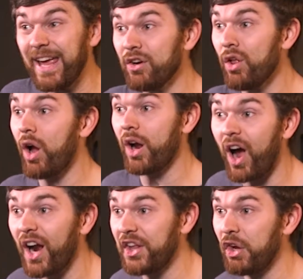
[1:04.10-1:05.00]

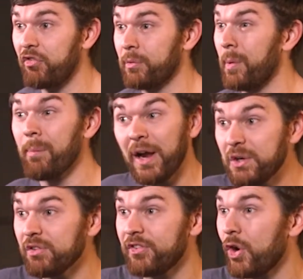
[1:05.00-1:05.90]
analog audio from a
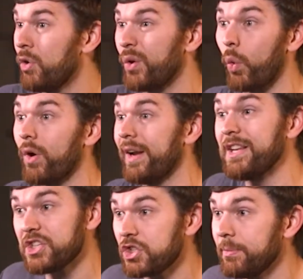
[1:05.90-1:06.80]
microphone or
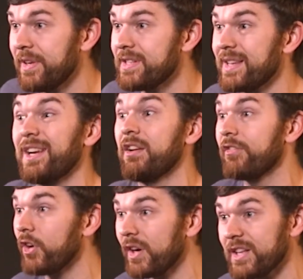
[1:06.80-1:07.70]
instruments and
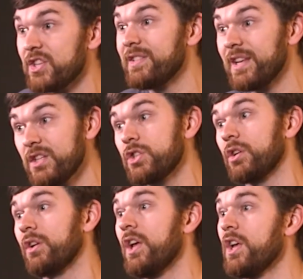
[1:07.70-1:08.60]
convert it to
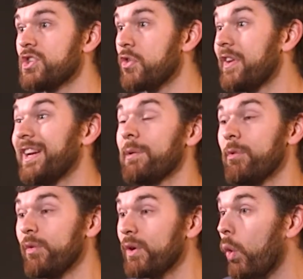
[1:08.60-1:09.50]
digital so that it
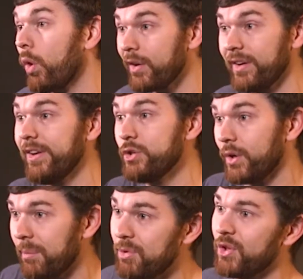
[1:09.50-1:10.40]
can be recorded
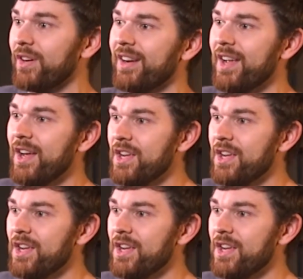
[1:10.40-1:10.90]
into a computer.